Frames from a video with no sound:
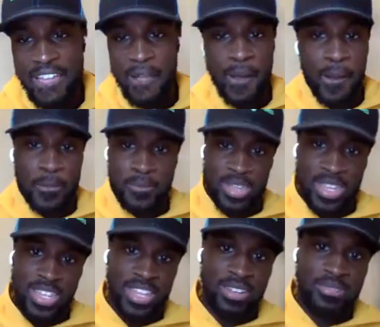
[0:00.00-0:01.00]
And
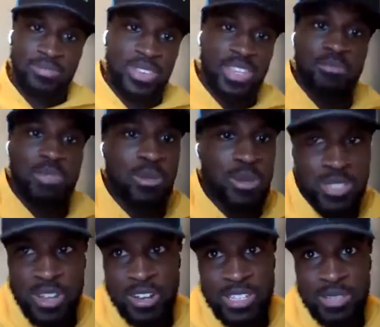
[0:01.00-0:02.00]
then people
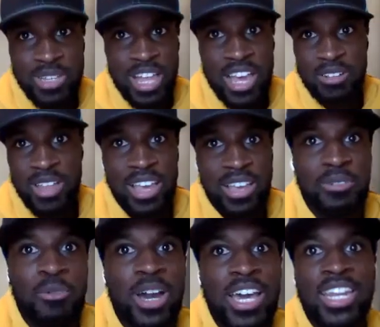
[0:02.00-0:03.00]
started to be like
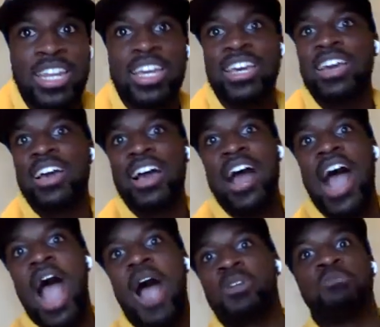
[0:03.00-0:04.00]
when
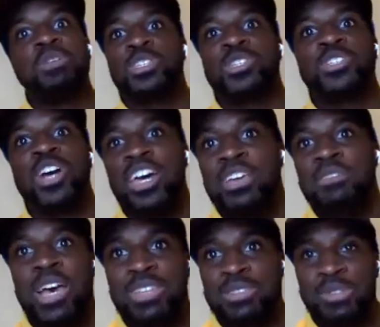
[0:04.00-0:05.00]
I would miss a shot in
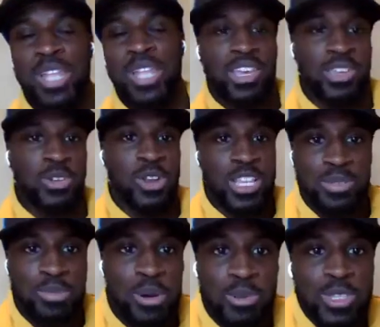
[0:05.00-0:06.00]
basketball, like you're
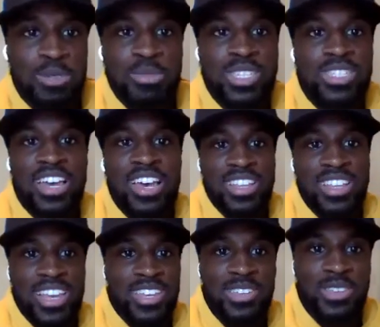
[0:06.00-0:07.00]
not supposed to miss that.
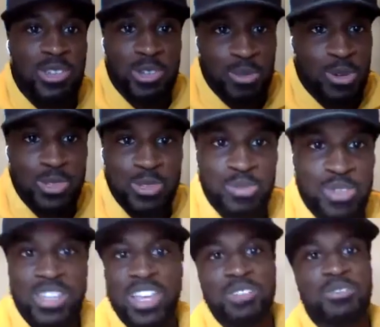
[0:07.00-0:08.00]
Like you're supposed to
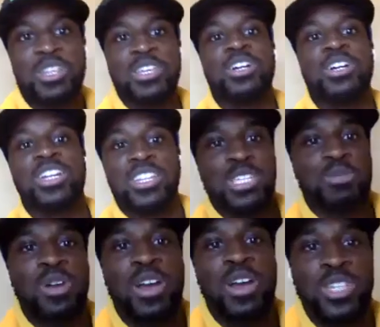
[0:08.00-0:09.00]
be like really good, and this
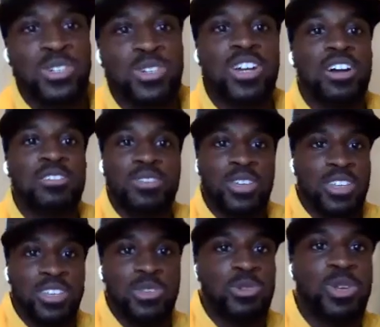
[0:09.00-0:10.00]
pressure of
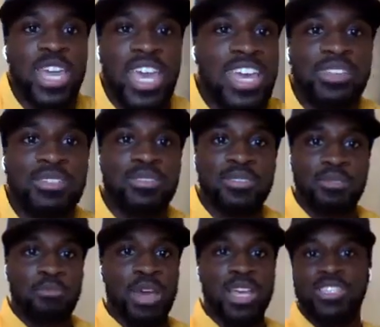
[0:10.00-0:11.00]
you can't
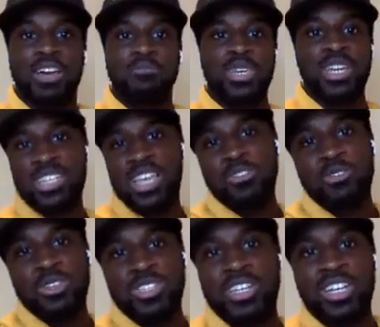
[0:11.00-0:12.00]
mess up because
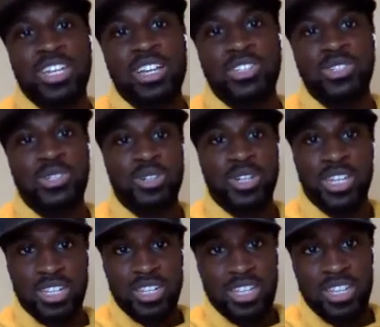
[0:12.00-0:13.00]
everyone's looking at you
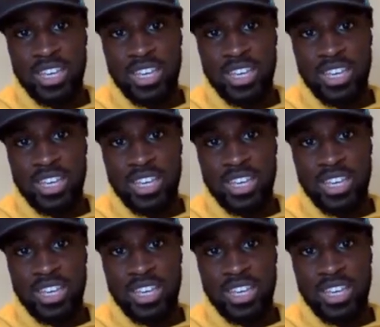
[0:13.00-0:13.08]
and